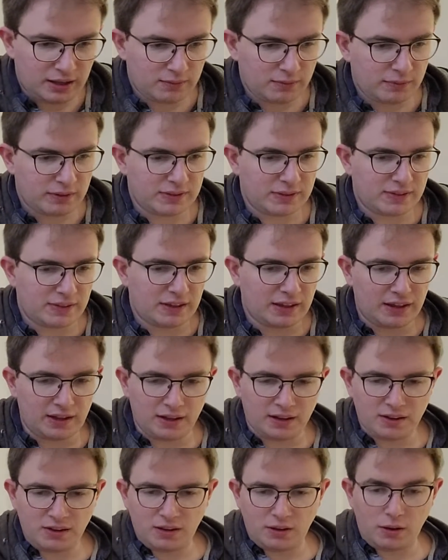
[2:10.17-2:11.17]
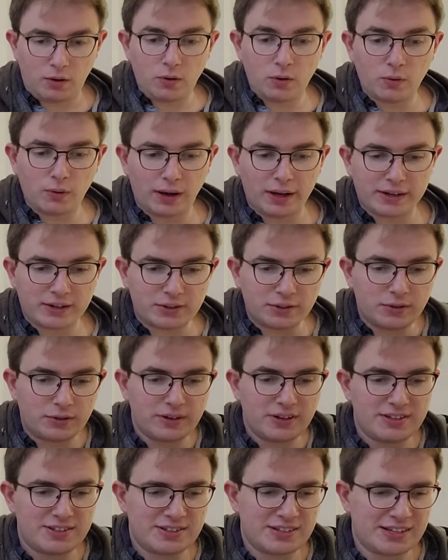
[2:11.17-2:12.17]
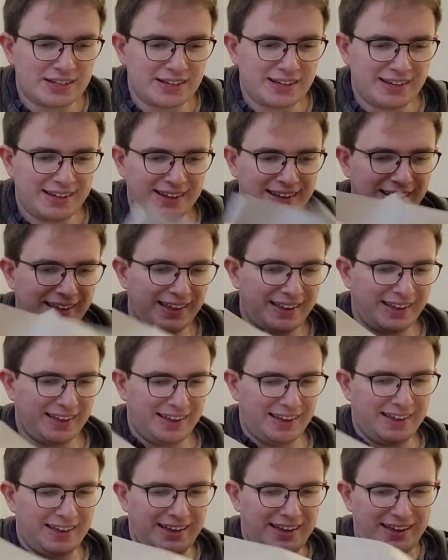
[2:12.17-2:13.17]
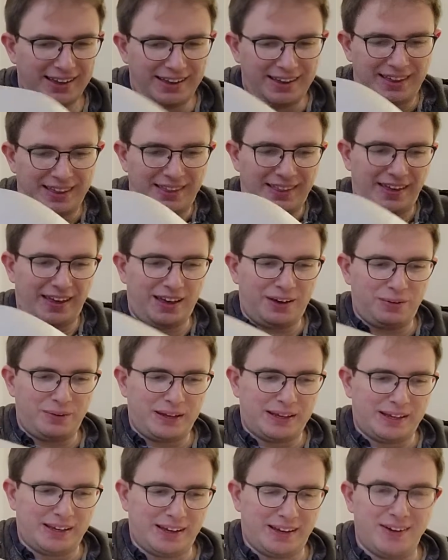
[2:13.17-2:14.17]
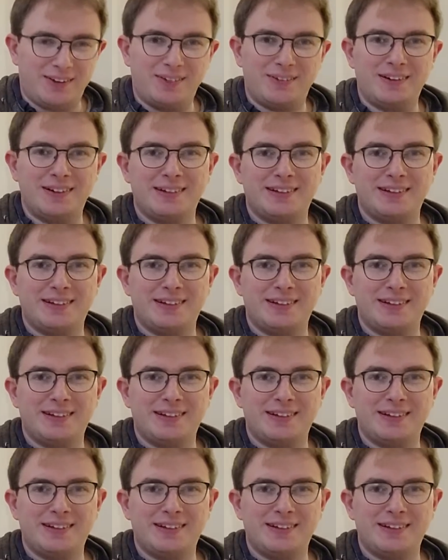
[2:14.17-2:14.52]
With the I can already see. There we go.